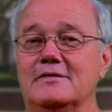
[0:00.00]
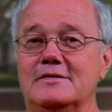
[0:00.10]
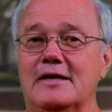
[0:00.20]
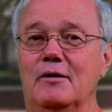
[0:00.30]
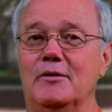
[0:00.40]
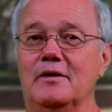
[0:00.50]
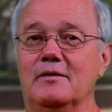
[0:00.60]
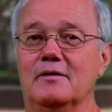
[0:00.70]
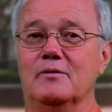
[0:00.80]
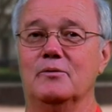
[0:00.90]
tell me
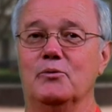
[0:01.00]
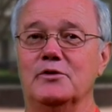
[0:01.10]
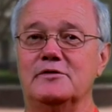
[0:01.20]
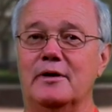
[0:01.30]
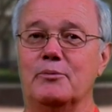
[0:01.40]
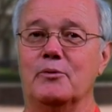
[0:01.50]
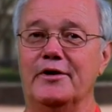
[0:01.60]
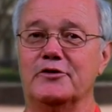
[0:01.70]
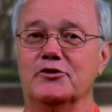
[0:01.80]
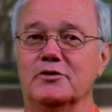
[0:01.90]
what
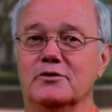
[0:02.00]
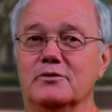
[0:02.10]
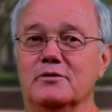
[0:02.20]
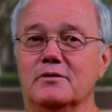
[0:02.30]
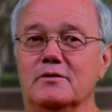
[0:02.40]
separates you